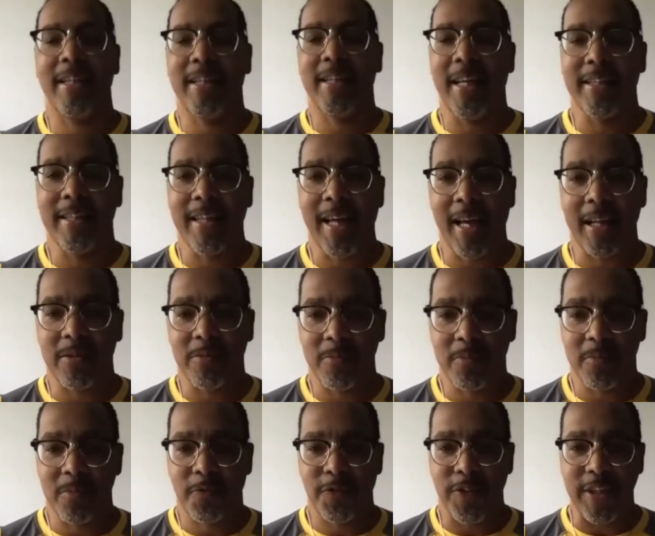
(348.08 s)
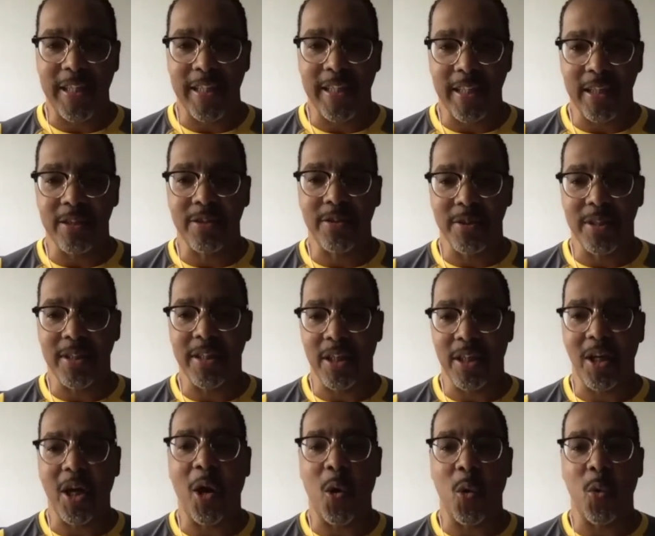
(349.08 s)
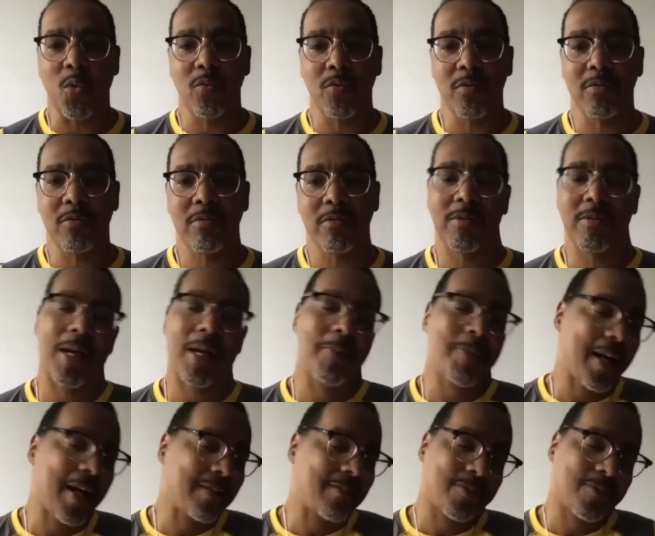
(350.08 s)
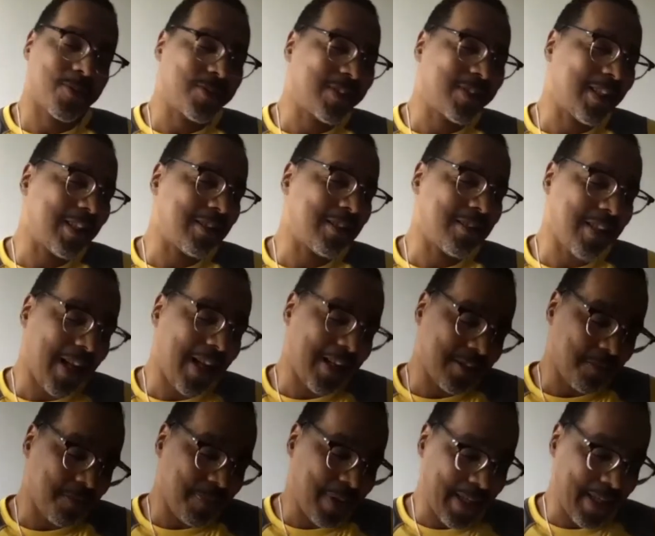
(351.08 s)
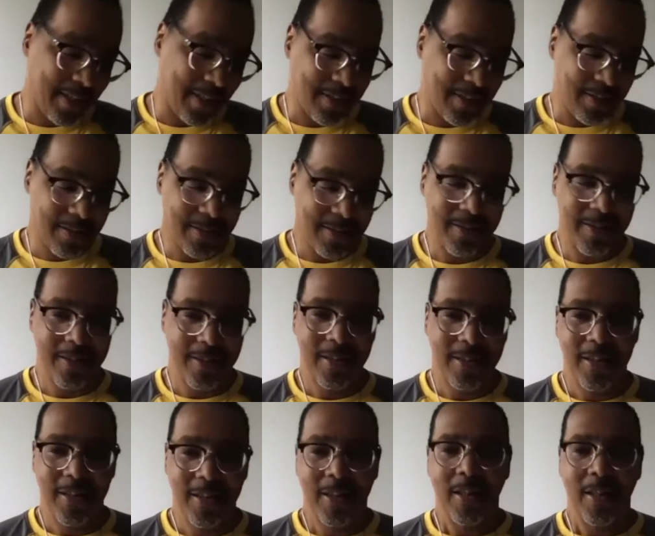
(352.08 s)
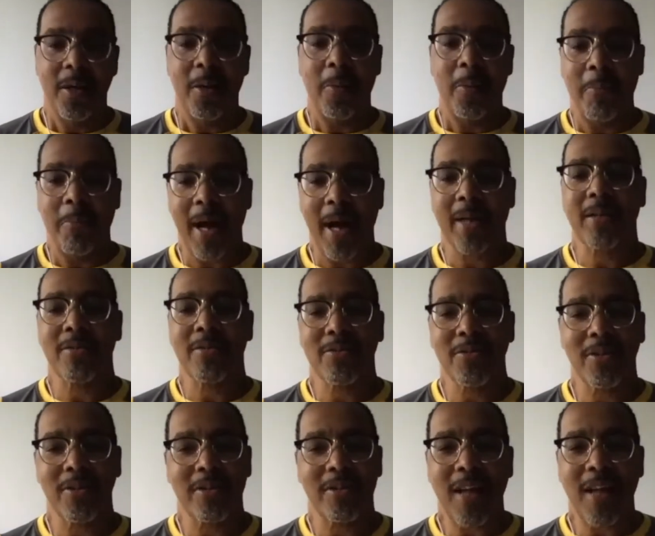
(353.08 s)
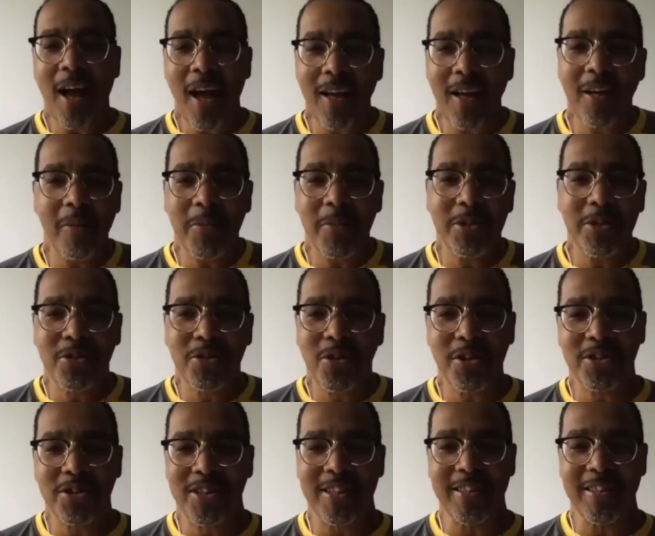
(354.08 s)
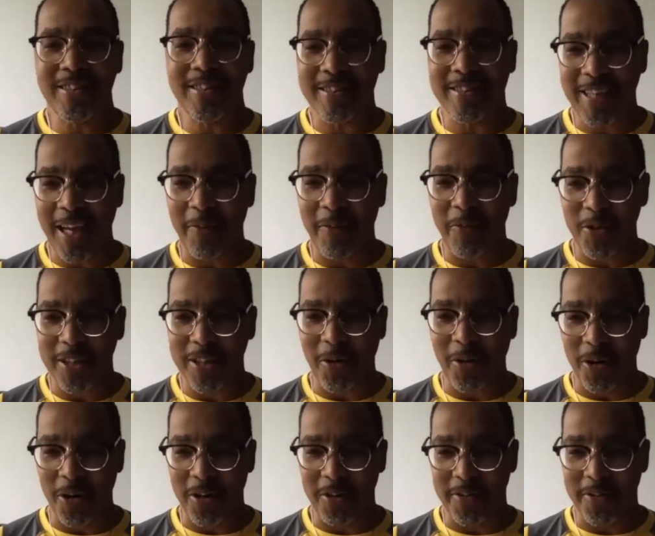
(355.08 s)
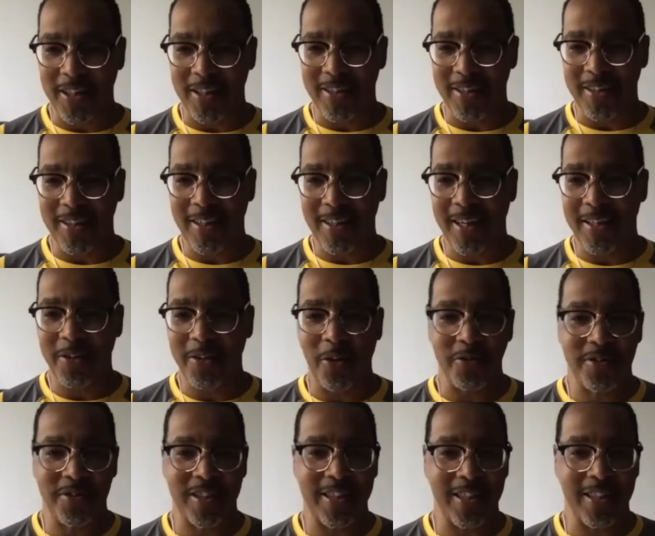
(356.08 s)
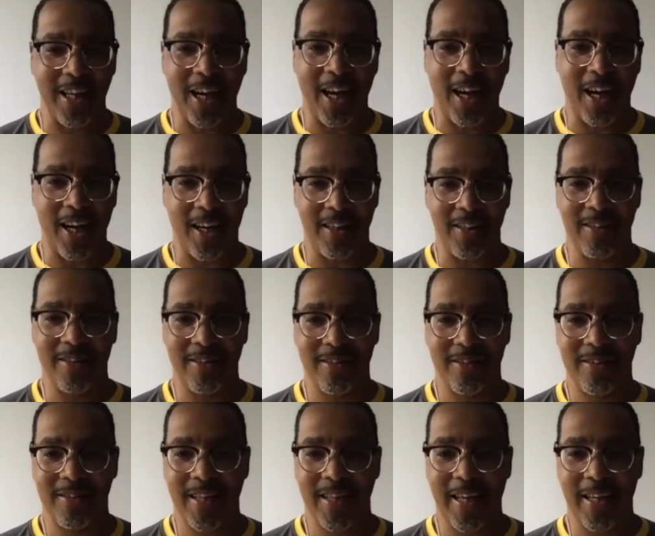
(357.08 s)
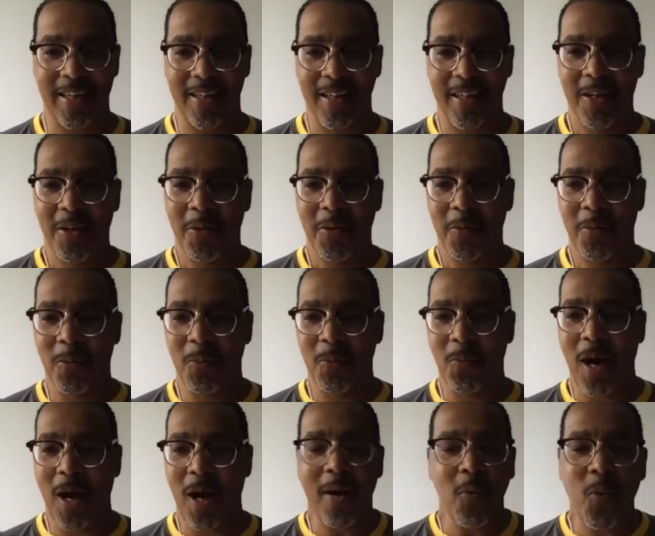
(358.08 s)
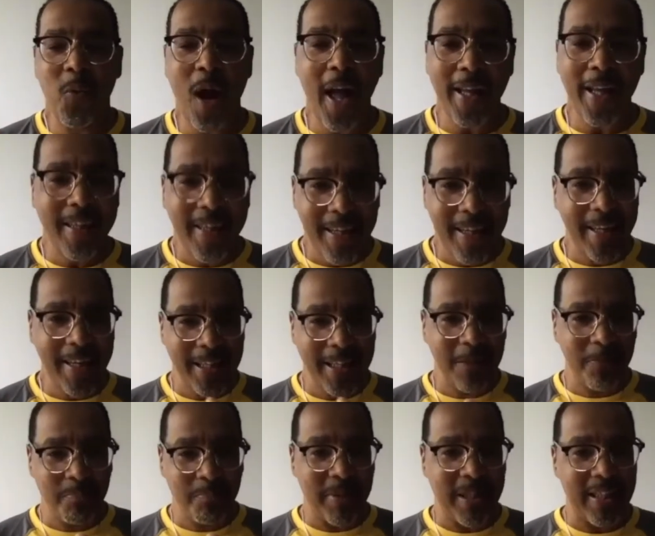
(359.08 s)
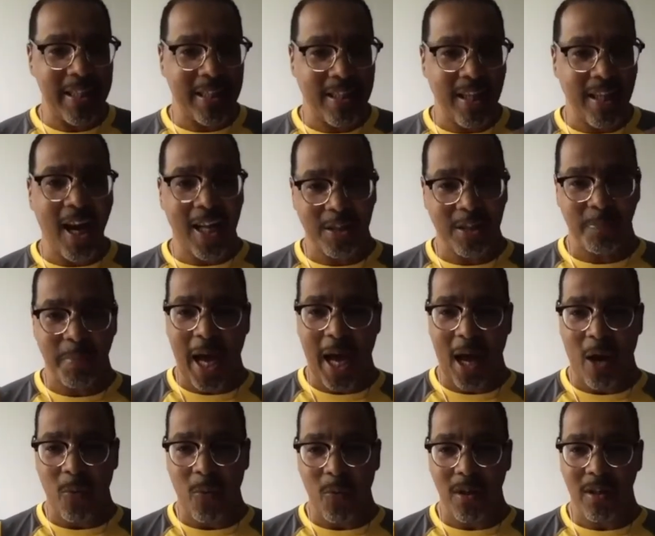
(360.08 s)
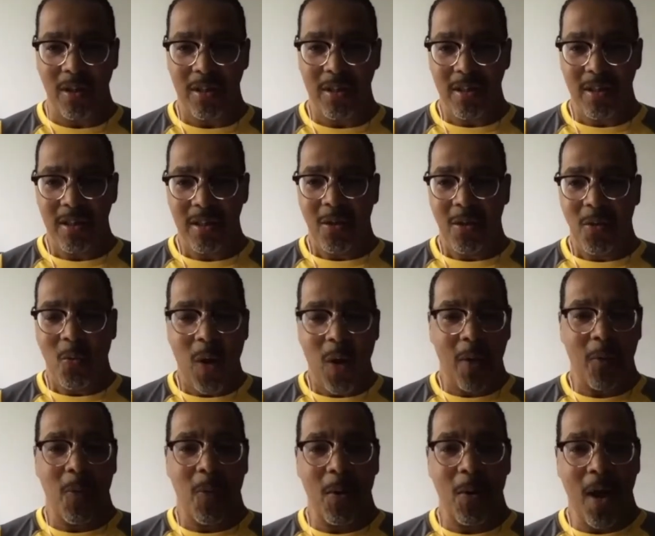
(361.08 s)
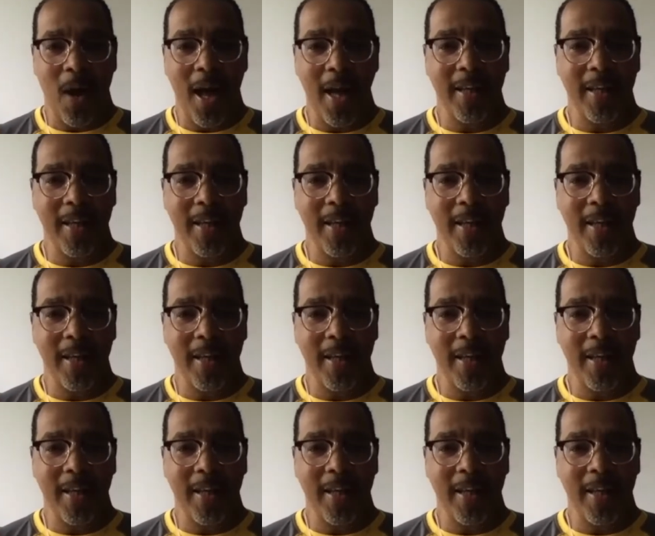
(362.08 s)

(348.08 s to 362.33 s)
they're not feeding into the occult. I'm not going to get into that debate. My concern is, how come the church sees the devil in all of it and don't see the God? Like, why can't it be God's power? Why